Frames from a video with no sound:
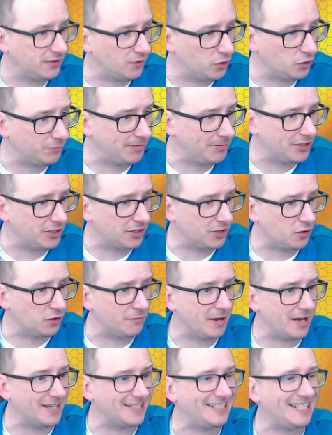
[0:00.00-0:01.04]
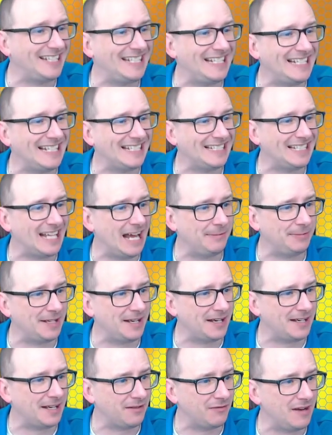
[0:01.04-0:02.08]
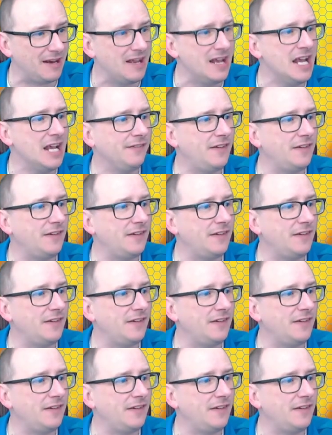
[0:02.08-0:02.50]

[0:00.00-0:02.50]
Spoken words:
Of course, play each other, quarter-mile, 66 times in 1983,